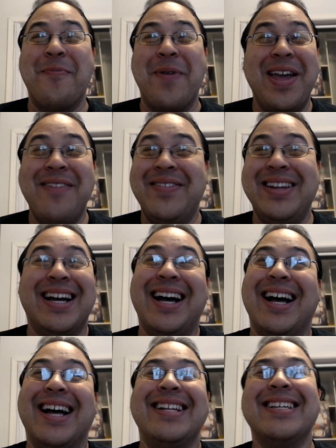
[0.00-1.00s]
Maybe
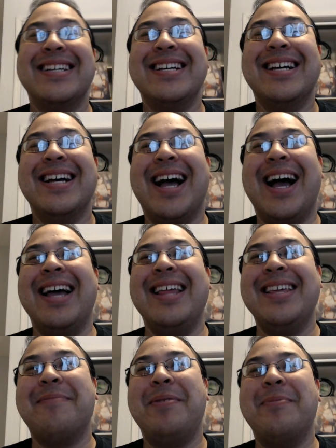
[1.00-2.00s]
not. I
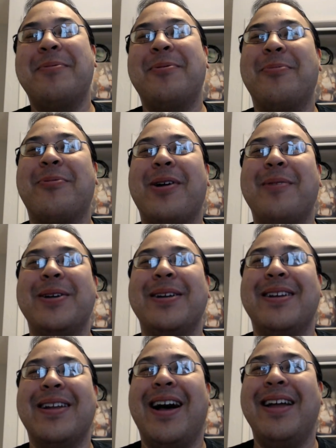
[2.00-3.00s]
think people will probably
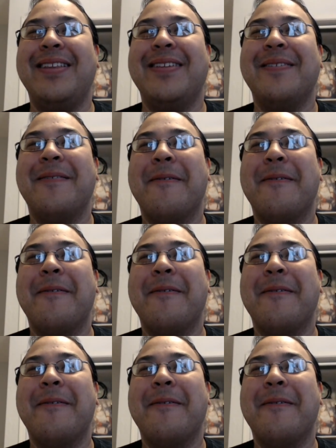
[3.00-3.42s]
not